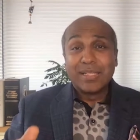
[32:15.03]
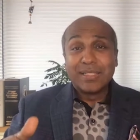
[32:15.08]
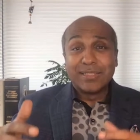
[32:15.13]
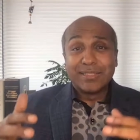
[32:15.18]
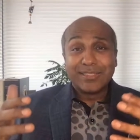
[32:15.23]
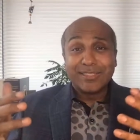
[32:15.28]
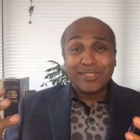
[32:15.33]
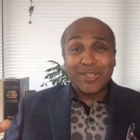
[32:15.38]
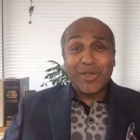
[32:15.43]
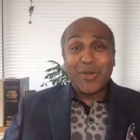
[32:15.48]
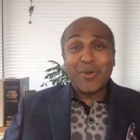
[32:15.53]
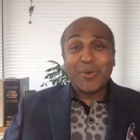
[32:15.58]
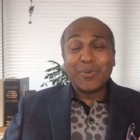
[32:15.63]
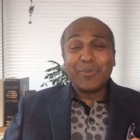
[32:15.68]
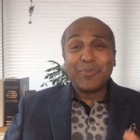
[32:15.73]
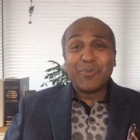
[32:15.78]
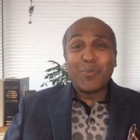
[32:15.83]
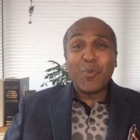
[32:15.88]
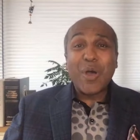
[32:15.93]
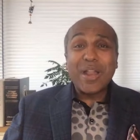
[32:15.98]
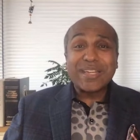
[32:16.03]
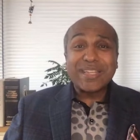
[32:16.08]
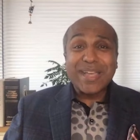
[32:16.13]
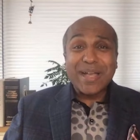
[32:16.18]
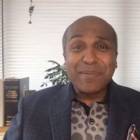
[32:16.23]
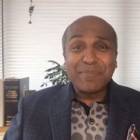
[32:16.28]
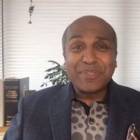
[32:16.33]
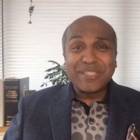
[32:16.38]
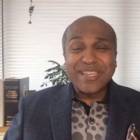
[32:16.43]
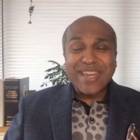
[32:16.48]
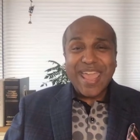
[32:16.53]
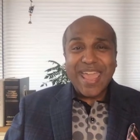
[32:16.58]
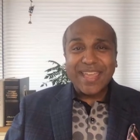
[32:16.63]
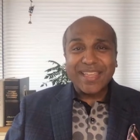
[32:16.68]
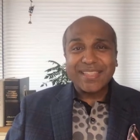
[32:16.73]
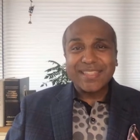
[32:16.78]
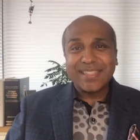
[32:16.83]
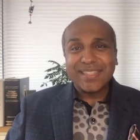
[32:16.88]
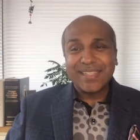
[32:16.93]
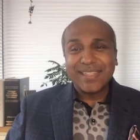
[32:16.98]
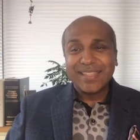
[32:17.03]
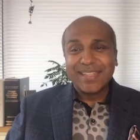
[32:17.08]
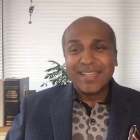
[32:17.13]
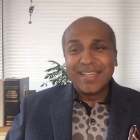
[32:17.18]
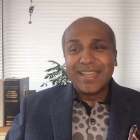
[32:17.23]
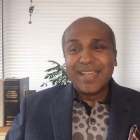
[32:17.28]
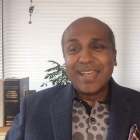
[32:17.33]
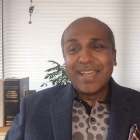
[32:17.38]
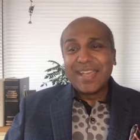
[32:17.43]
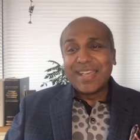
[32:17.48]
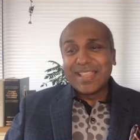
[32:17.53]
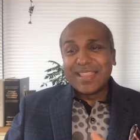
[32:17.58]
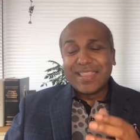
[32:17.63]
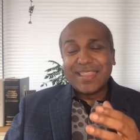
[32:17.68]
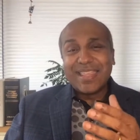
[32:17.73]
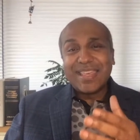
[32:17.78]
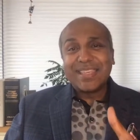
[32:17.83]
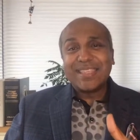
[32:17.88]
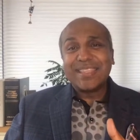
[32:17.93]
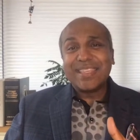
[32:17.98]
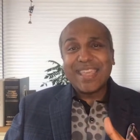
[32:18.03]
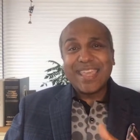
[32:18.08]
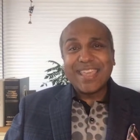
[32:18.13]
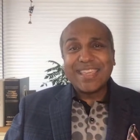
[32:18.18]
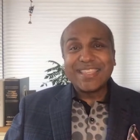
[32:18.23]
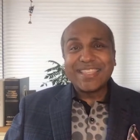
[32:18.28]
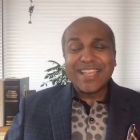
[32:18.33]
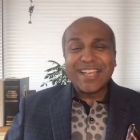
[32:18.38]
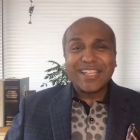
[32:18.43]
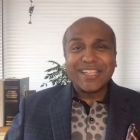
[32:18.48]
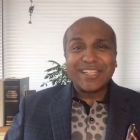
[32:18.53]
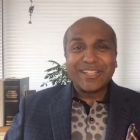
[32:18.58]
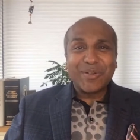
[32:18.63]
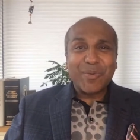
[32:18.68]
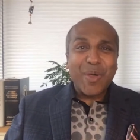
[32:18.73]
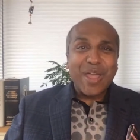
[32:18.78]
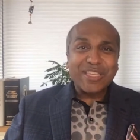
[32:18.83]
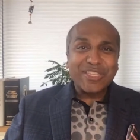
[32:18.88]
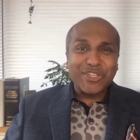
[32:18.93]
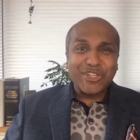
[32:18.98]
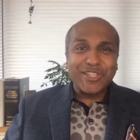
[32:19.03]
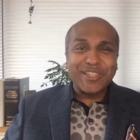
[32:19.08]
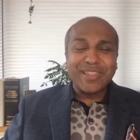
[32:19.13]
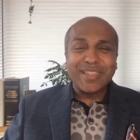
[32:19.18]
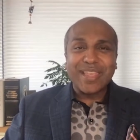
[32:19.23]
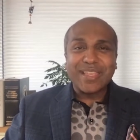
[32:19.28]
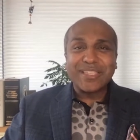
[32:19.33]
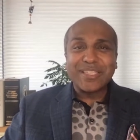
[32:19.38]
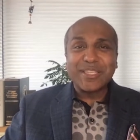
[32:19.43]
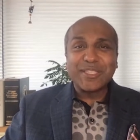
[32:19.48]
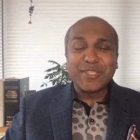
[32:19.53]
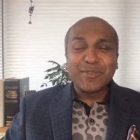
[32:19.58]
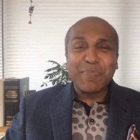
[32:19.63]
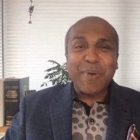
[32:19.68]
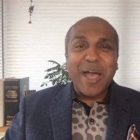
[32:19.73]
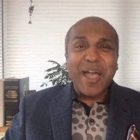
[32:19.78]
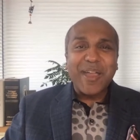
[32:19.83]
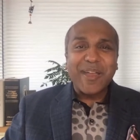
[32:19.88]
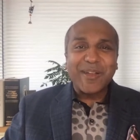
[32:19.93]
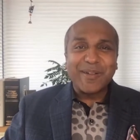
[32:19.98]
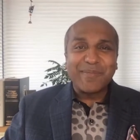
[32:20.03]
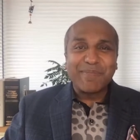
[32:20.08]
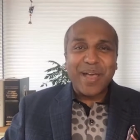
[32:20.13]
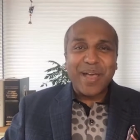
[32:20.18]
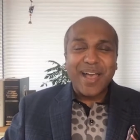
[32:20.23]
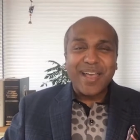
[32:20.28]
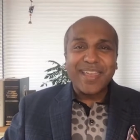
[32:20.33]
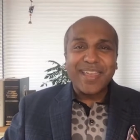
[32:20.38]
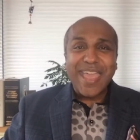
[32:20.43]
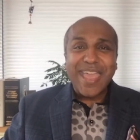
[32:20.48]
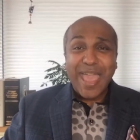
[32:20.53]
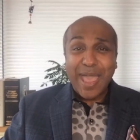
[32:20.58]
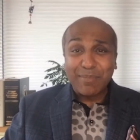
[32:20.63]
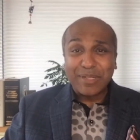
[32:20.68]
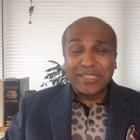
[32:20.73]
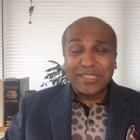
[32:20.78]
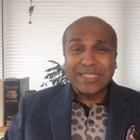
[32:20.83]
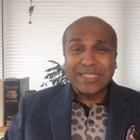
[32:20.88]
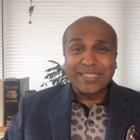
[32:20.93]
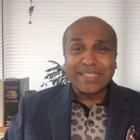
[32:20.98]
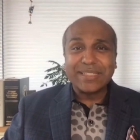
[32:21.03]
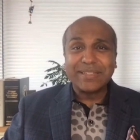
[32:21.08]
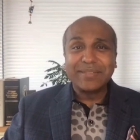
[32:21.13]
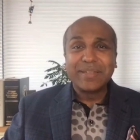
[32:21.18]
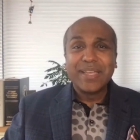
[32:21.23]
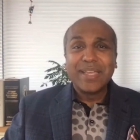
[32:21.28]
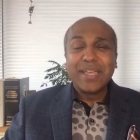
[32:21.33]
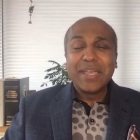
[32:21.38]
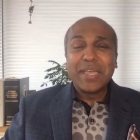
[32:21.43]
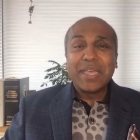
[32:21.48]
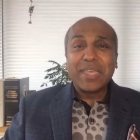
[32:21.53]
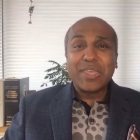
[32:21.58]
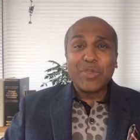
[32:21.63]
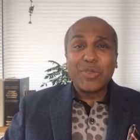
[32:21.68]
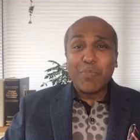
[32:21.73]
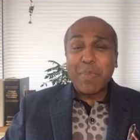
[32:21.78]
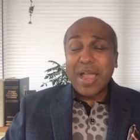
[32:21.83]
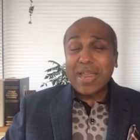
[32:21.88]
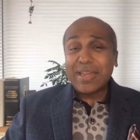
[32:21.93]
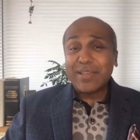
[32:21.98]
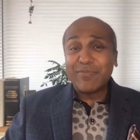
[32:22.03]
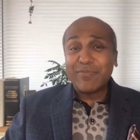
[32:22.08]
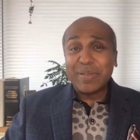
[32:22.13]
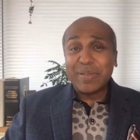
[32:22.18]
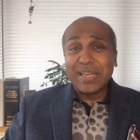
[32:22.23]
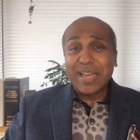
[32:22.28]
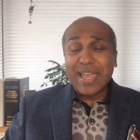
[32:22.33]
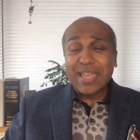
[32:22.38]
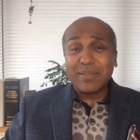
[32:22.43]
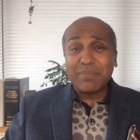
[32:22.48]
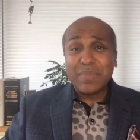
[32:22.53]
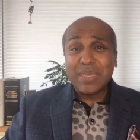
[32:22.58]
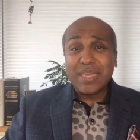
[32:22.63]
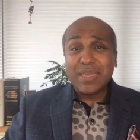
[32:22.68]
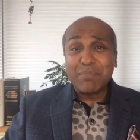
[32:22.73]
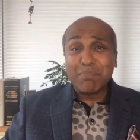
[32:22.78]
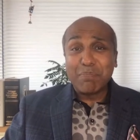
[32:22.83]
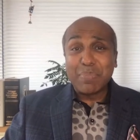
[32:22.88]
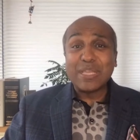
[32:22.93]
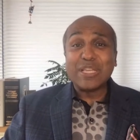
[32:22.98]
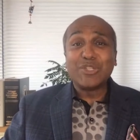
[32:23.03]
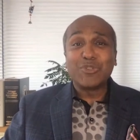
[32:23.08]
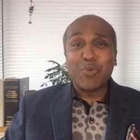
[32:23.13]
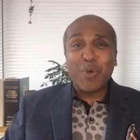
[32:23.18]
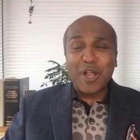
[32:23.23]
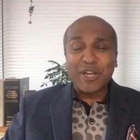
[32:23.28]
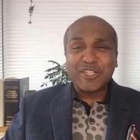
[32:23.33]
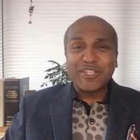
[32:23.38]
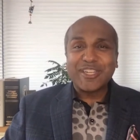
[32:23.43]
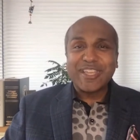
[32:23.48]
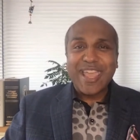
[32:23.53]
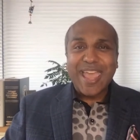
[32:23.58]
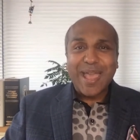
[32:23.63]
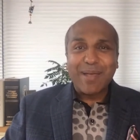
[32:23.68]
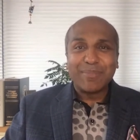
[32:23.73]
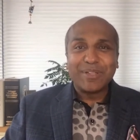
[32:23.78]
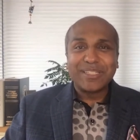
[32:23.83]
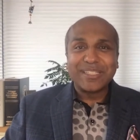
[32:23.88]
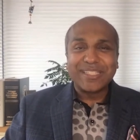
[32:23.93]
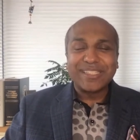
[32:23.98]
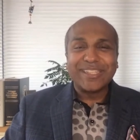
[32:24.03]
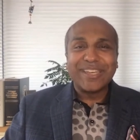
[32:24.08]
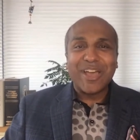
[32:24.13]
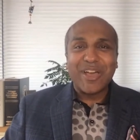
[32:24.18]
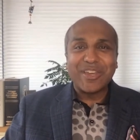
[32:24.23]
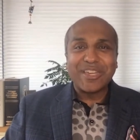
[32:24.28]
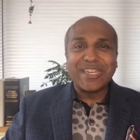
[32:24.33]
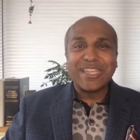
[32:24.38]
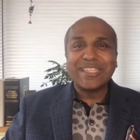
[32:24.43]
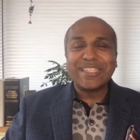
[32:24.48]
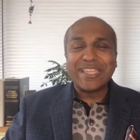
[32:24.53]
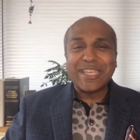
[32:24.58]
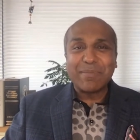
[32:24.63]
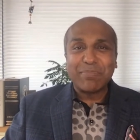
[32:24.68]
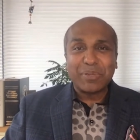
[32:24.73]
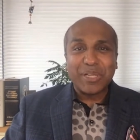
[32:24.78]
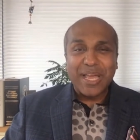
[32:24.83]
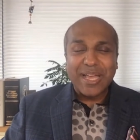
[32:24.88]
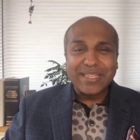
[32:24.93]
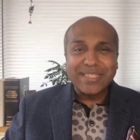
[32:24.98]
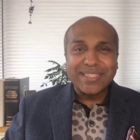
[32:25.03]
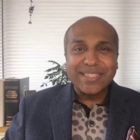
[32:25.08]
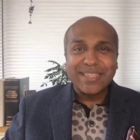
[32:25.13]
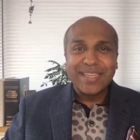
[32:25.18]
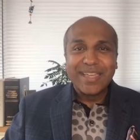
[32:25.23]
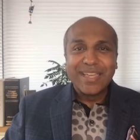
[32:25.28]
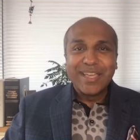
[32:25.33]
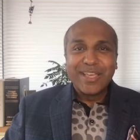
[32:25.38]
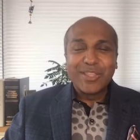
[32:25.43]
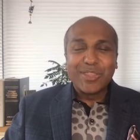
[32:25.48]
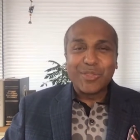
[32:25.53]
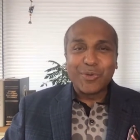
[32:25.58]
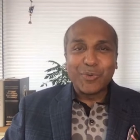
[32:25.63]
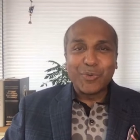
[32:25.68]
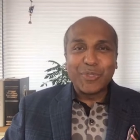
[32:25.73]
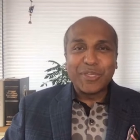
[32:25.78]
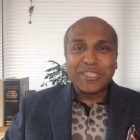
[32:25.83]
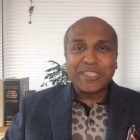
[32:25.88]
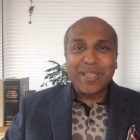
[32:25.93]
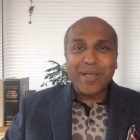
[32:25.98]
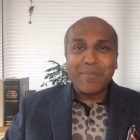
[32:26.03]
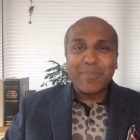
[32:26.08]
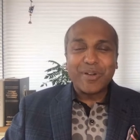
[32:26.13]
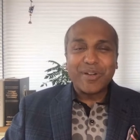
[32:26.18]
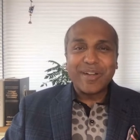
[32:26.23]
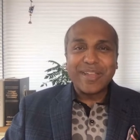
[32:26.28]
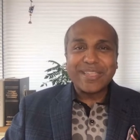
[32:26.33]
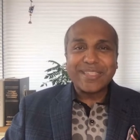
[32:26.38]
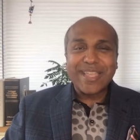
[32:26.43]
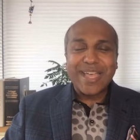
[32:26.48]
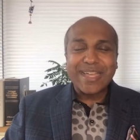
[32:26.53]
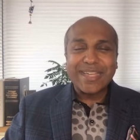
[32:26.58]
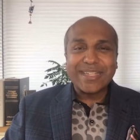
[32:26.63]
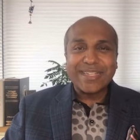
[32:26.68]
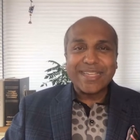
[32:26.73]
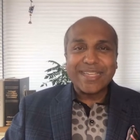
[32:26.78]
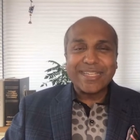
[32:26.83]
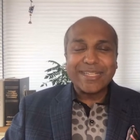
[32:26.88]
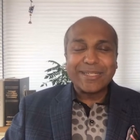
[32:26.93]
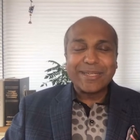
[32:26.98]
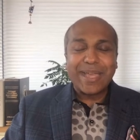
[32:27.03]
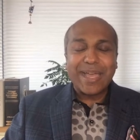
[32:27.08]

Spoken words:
So what comes next? This is a question that's inspired by Hamilton. You might have been like me, binge watching Hamilton on Disney Plus through the summer, as I did.